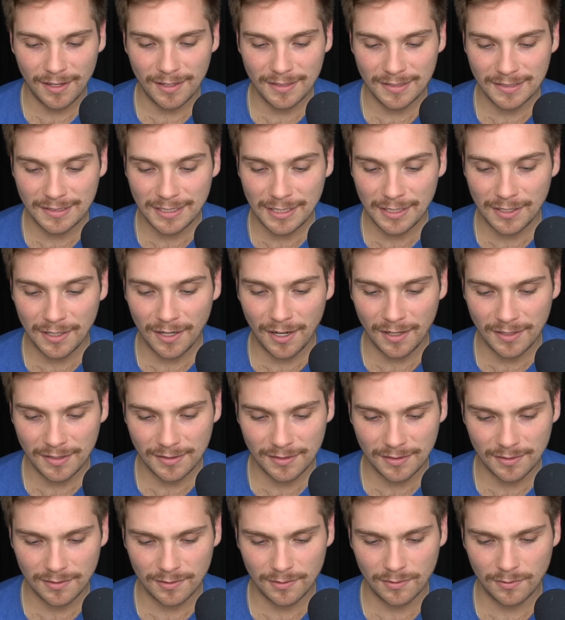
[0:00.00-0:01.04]

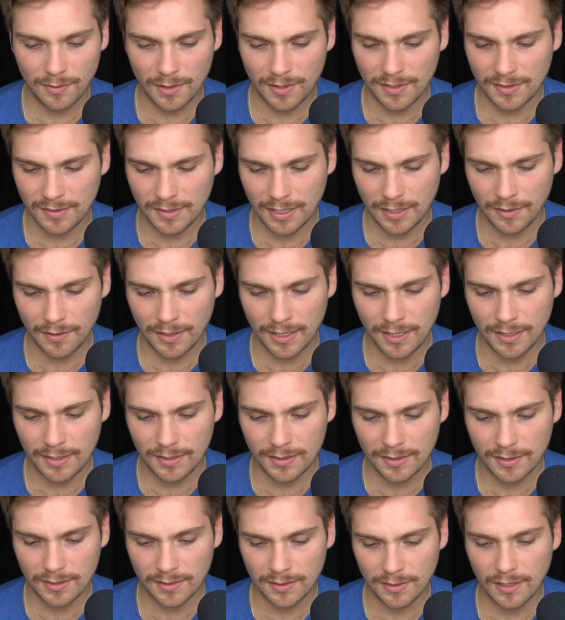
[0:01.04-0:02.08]

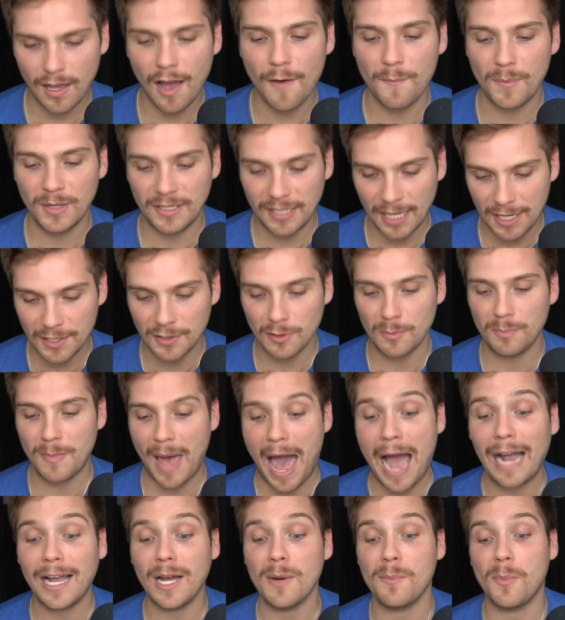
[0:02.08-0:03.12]
series of potential
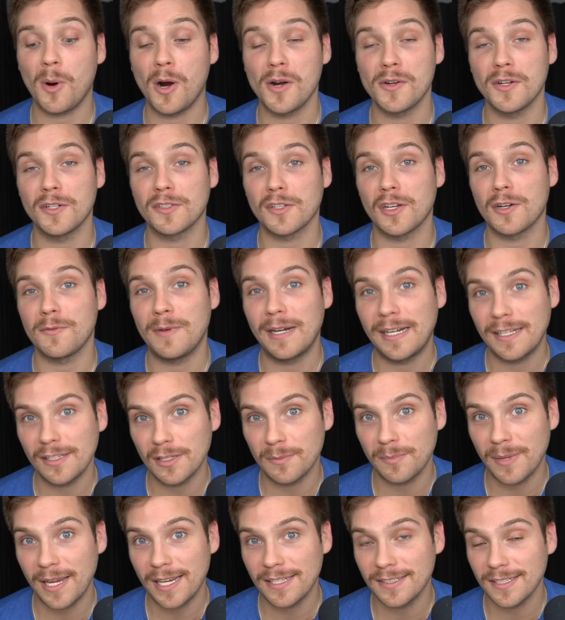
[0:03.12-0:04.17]
backup partners on a regular
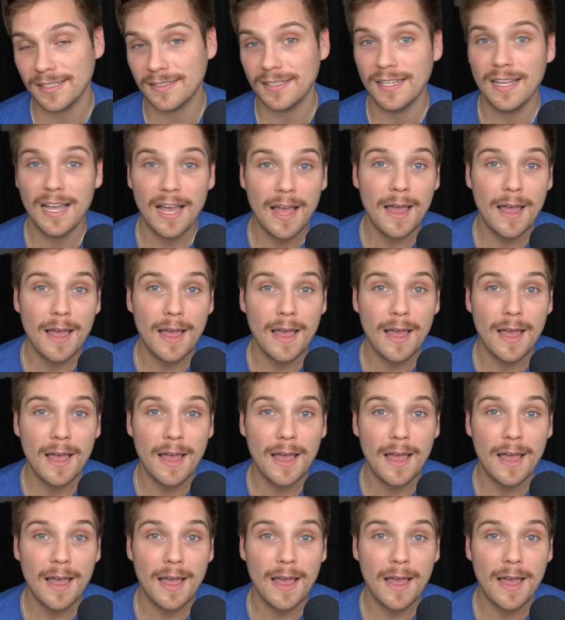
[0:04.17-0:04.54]
basis.